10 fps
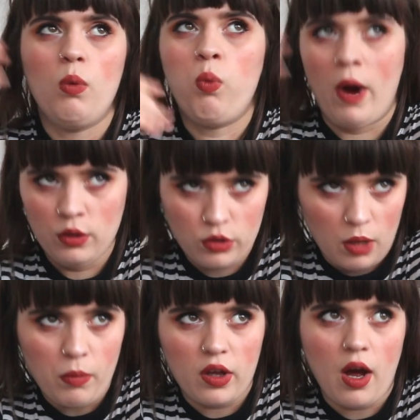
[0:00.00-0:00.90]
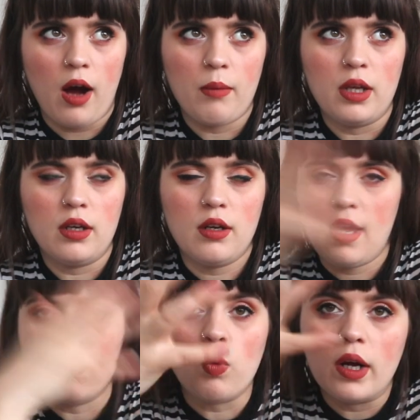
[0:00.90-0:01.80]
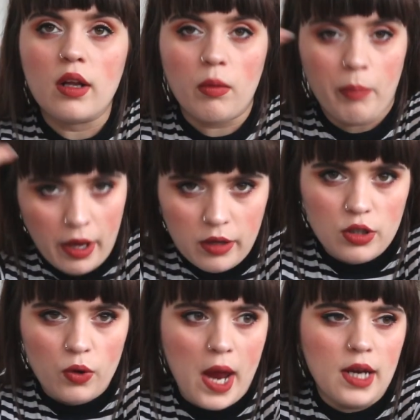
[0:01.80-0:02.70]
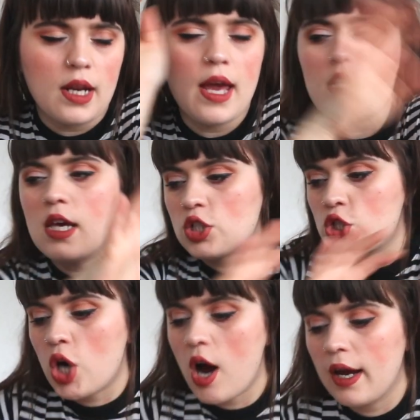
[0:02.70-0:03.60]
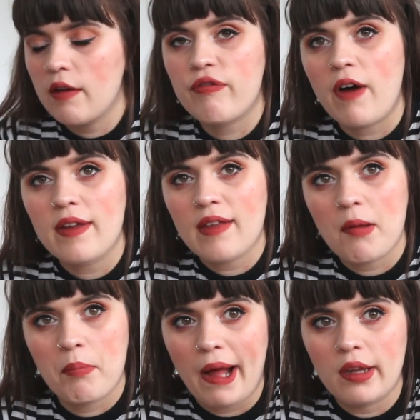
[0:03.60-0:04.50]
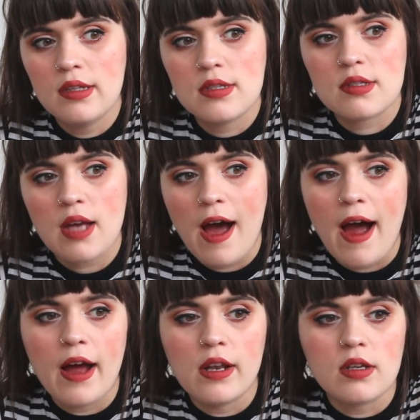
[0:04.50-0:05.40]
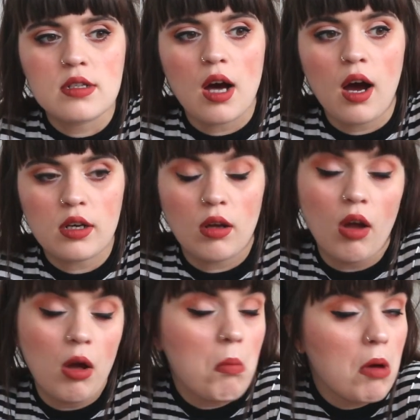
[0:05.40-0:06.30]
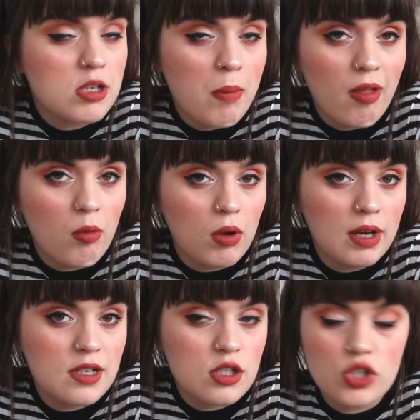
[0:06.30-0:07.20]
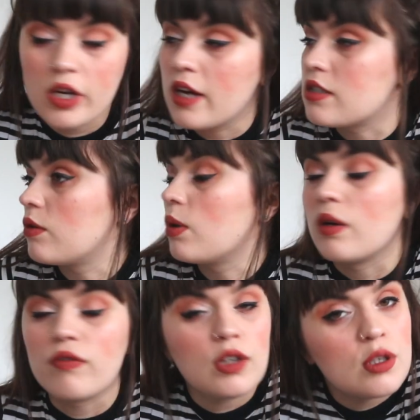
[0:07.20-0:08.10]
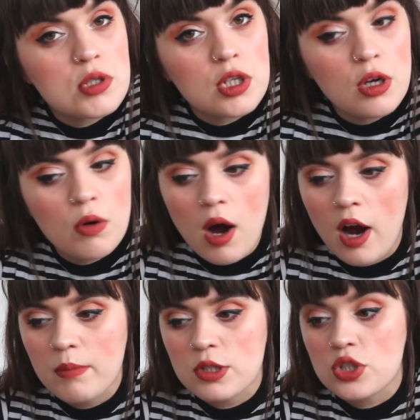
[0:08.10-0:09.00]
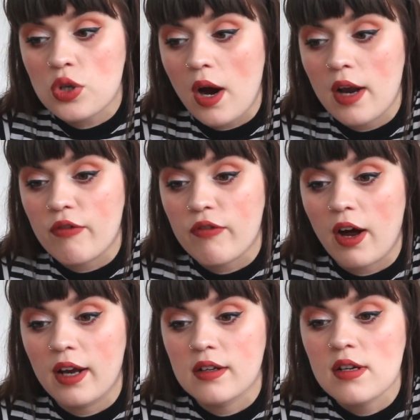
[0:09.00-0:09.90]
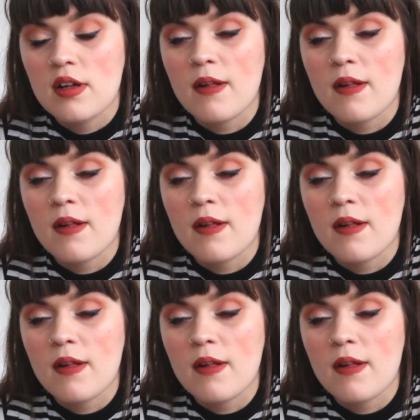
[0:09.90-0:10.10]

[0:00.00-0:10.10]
when you're done with the garment, it will biodegrade. And it's trying to find that balance, and I don't know much about the wool industry. I don't know if you do. I'm just trying to find